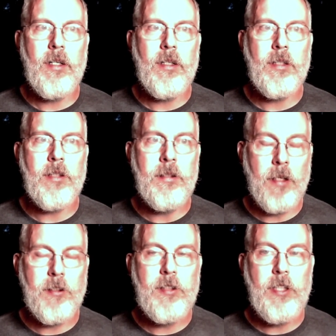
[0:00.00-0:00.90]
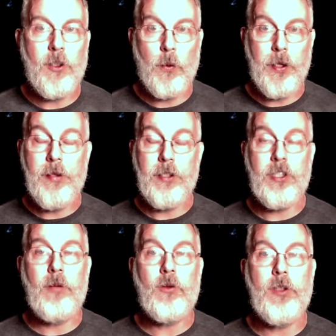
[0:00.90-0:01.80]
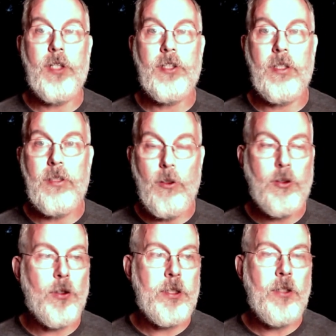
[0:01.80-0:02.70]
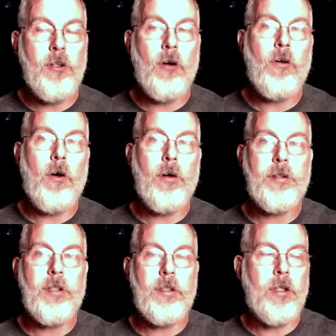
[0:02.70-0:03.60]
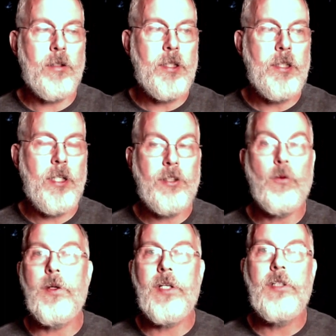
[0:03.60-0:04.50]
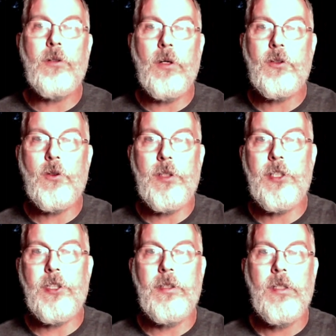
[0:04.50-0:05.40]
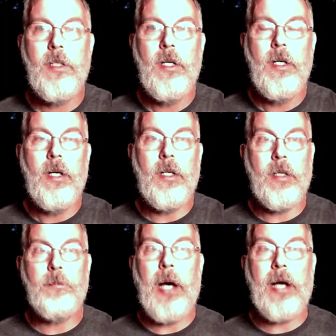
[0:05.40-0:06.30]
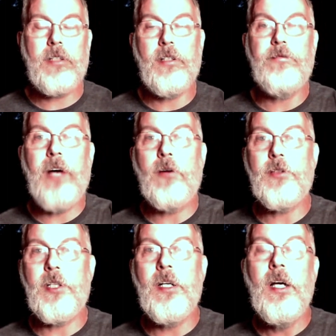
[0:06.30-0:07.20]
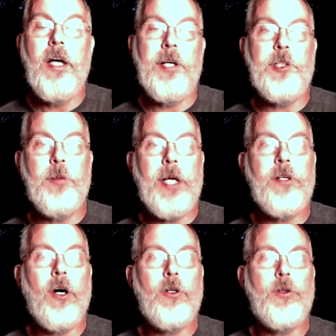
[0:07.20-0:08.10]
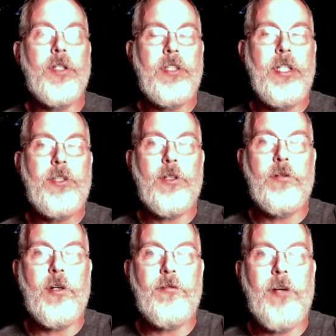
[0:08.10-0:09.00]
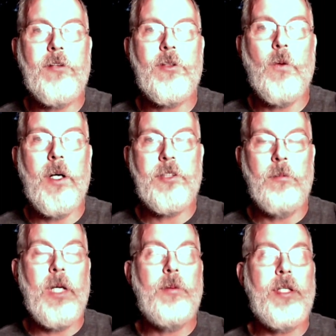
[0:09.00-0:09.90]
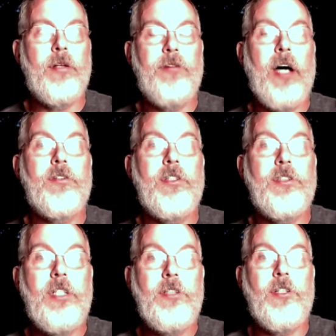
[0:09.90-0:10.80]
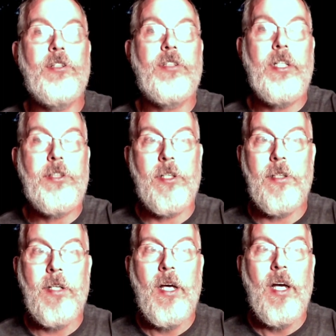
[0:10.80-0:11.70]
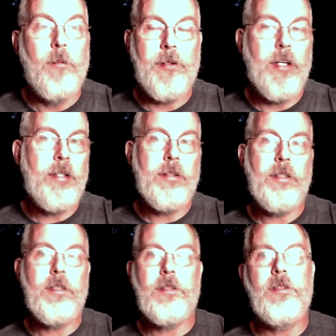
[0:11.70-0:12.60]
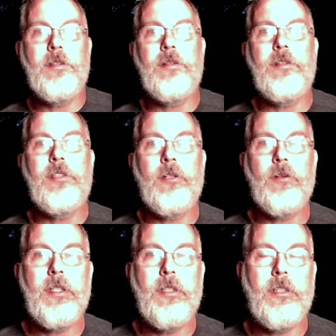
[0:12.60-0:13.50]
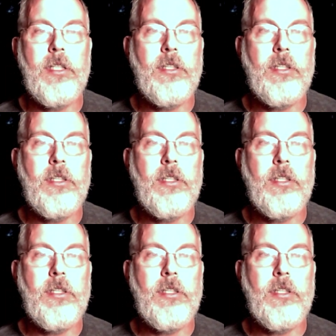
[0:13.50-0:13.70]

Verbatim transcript: another teacher within the same tradition, usually you know all the, the lineage within your own tradition. Uh, back to the founder, and you may know who the teacher of your founder was, and maybe the founder's teacher's teacher, but then it generally just gets